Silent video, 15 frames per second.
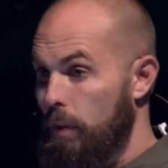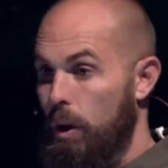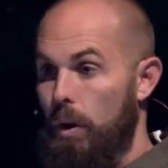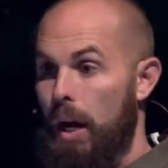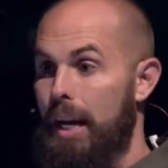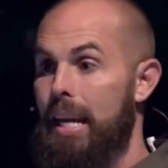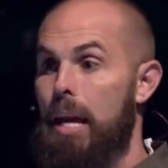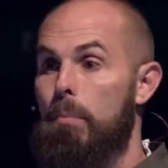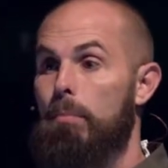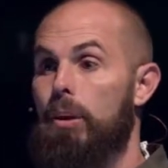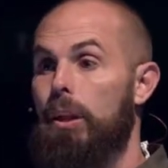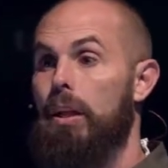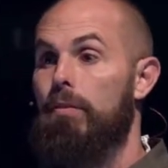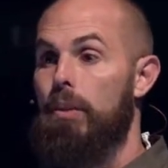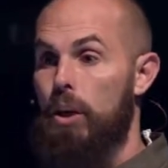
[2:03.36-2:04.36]
or I can't
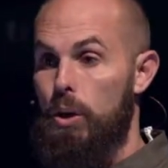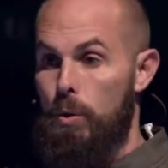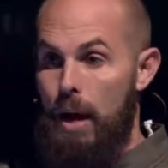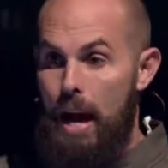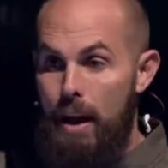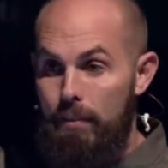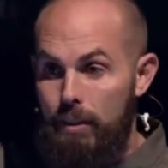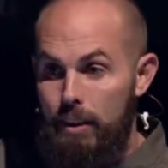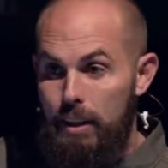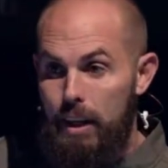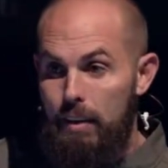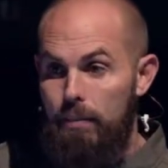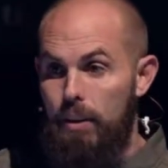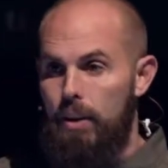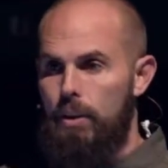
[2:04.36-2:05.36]
believe that you haven't
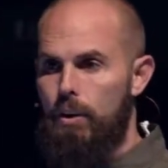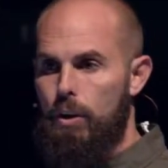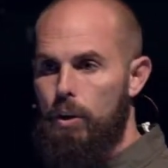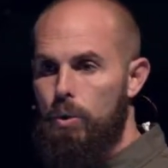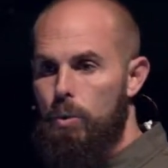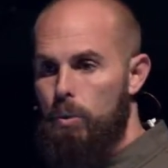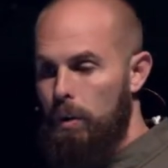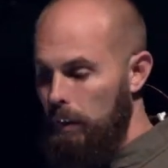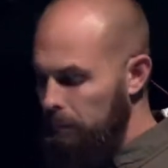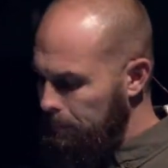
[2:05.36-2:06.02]
given, or you